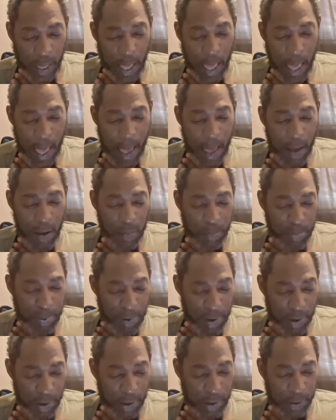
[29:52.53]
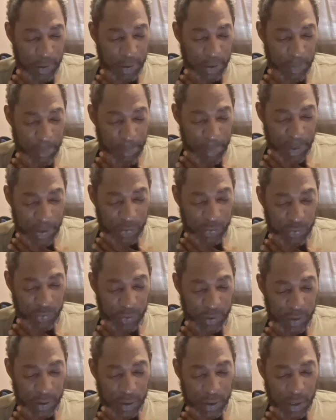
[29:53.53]
high upon the
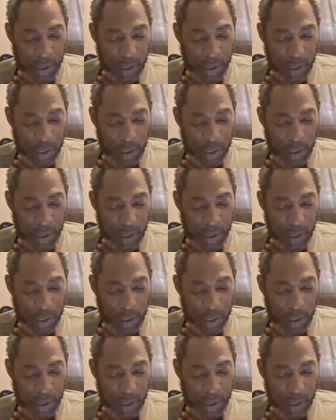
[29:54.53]
mitre,